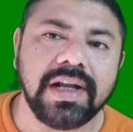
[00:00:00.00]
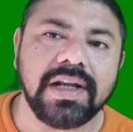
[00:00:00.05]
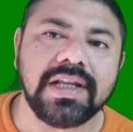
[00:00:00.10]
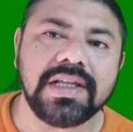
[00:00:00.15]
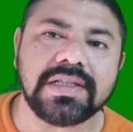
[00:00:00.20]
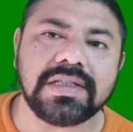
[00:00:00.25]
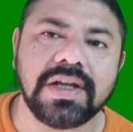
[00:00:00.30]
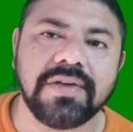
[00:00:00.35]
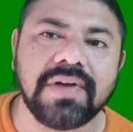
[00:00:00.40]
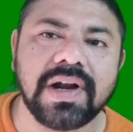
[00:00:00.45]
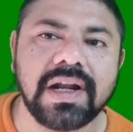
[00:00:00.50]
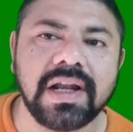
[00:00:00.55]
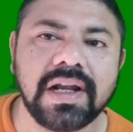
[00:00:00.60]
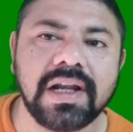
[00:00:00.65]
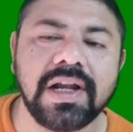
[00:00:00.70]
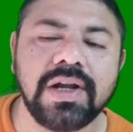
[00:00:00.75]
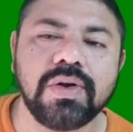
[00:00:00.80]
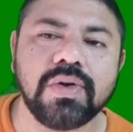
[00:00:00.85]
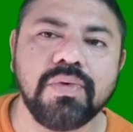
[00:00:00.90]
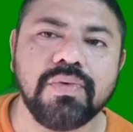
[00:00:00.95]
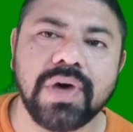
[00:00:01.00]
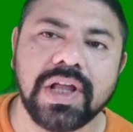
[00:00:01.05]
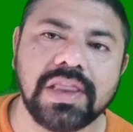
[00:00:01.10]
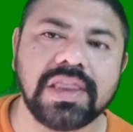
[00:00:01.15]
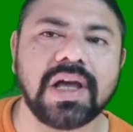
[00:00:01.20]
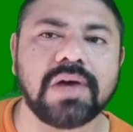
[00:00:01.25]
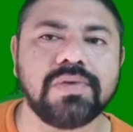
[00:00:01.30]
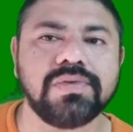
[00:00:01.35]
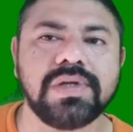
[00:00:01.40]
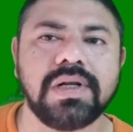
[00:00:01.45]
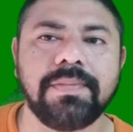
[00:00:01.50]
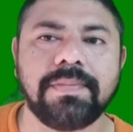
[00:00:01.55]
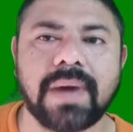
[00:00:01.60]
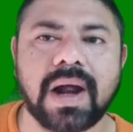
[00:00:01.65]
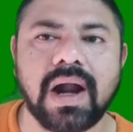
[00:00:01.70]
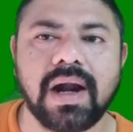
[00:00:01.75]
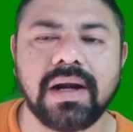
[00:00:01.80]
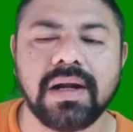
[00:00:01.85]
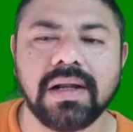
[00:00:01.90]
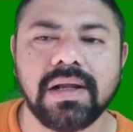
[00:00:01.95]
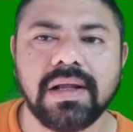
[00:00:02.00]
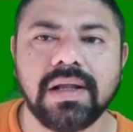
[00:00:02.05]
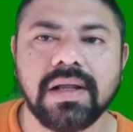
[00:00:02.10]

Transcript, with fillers: it is divided into one thousand part,